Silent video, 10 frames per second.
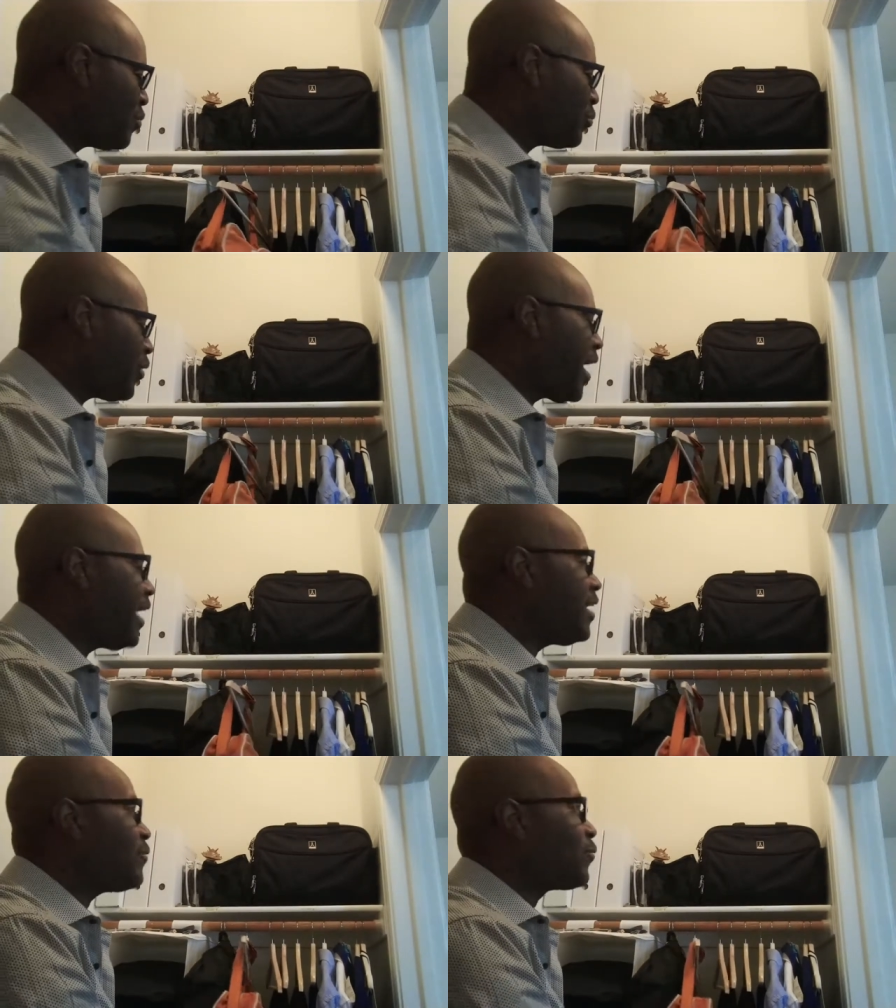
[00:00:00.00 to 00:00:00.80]

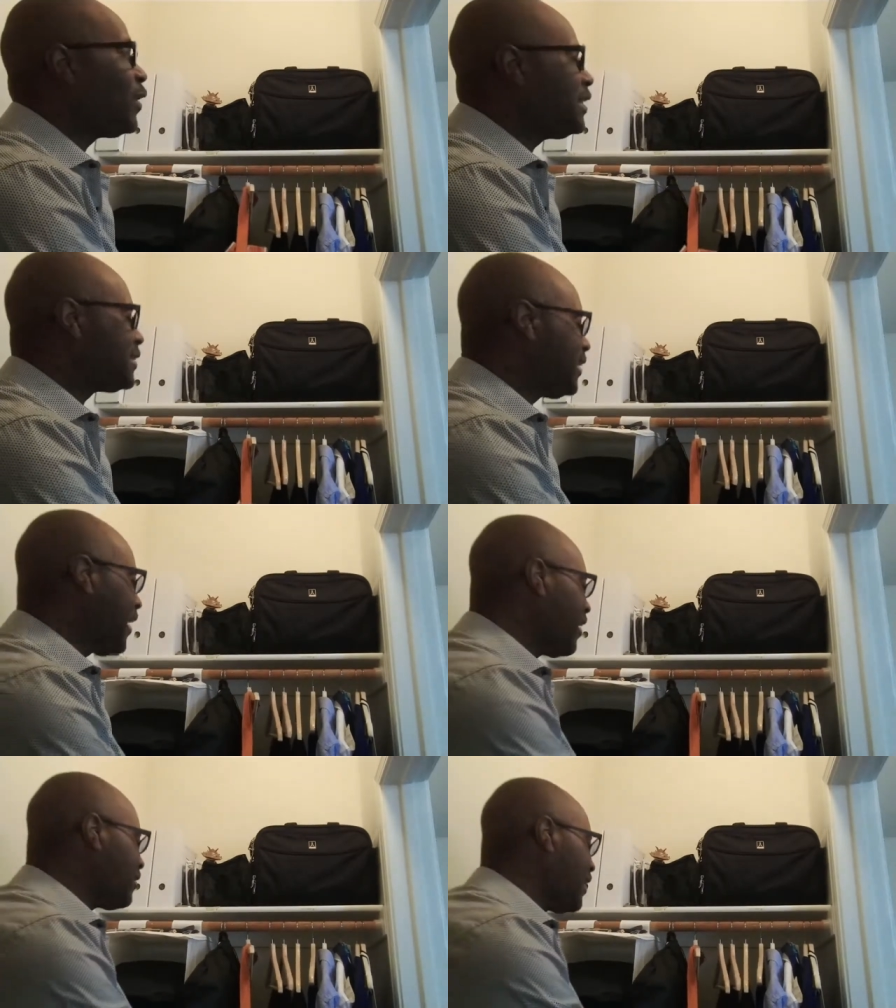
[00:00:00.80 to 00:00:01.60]
Braniff was an
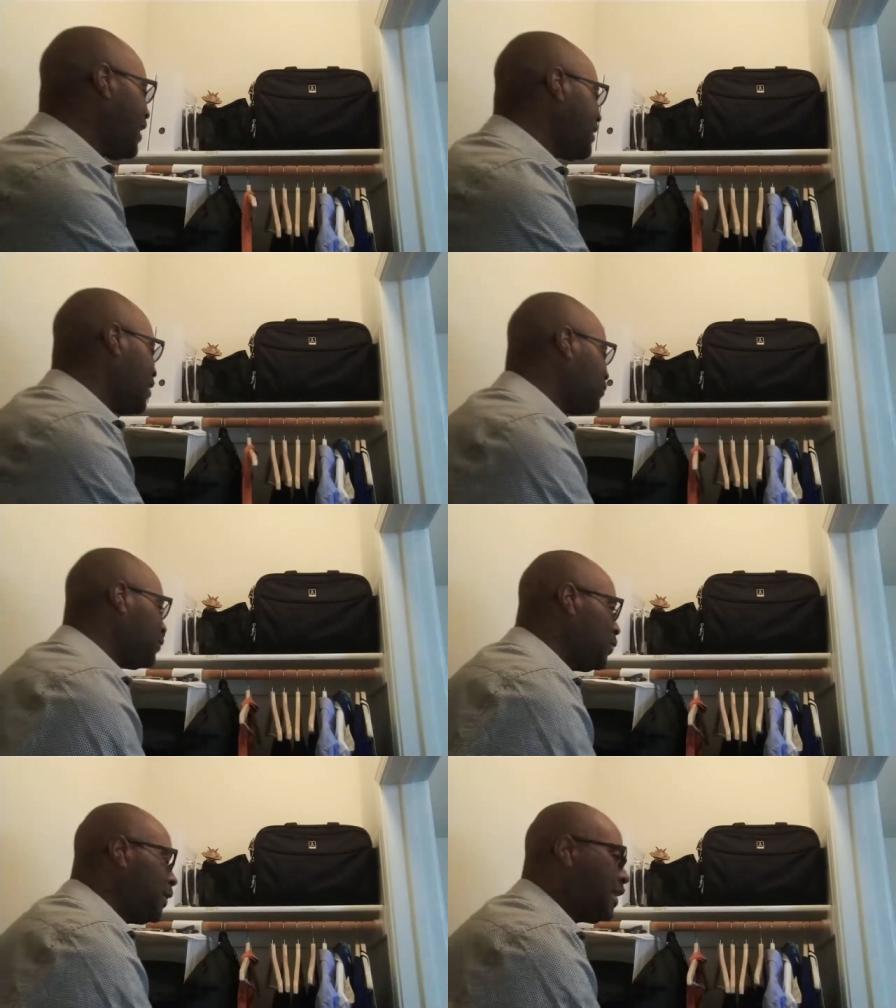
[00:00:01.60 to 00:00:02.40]
airline that
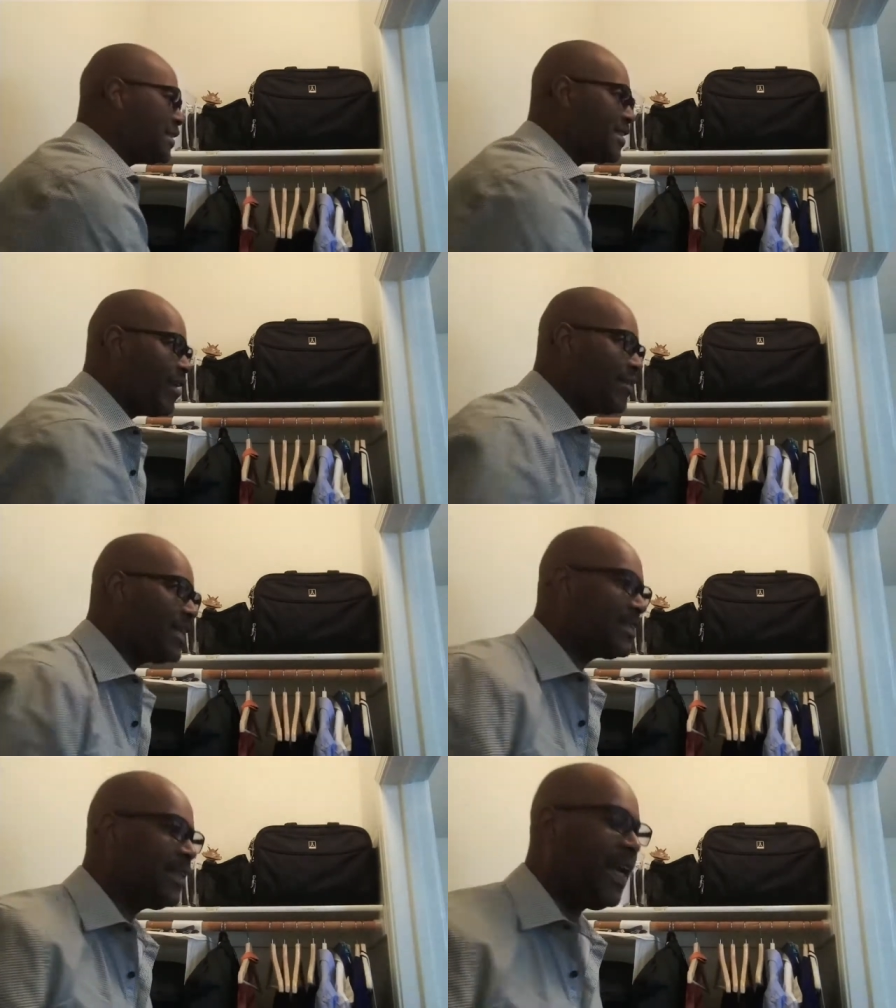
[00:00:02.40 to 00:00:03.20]
flew in the
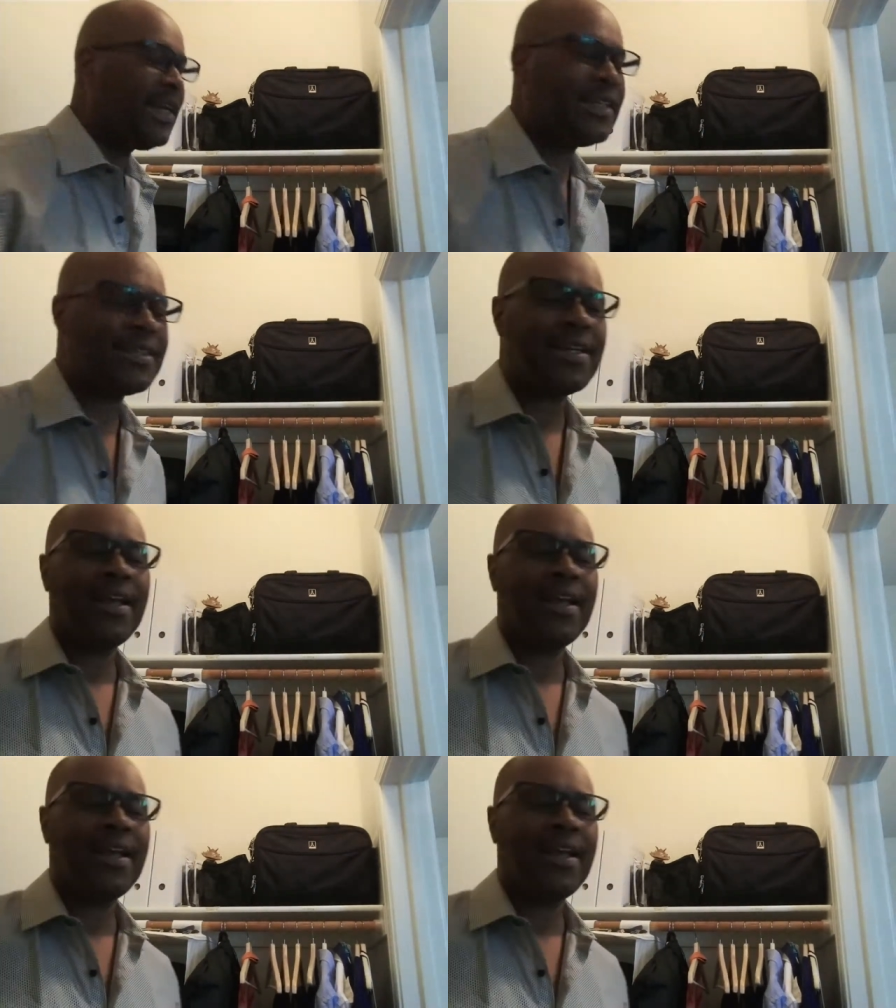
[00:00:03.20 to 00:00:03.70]
70s and 80s,